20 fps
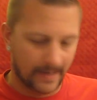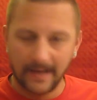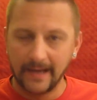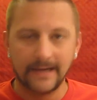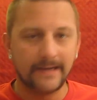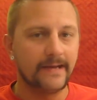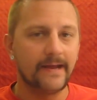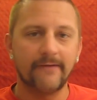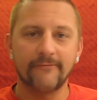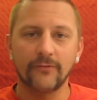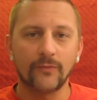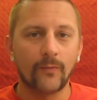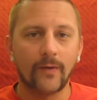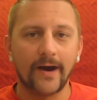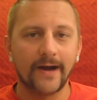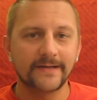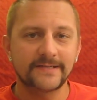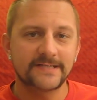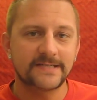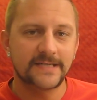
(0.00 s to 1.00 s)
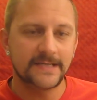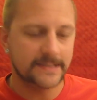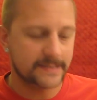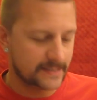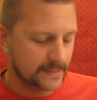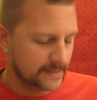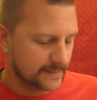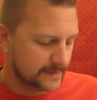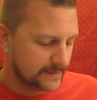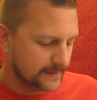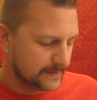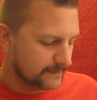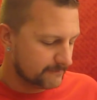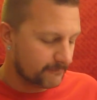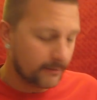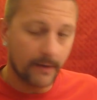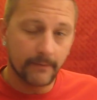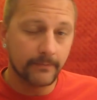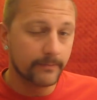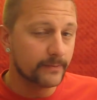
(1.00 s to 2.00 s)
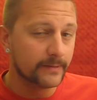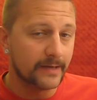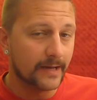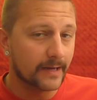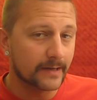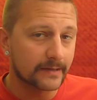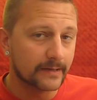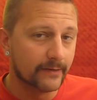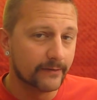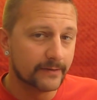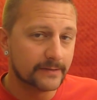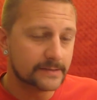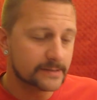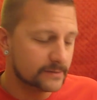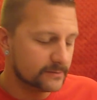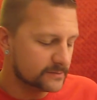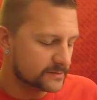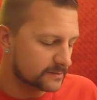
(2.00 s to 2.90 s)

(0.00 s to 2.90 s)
Never watched it Probably not going to,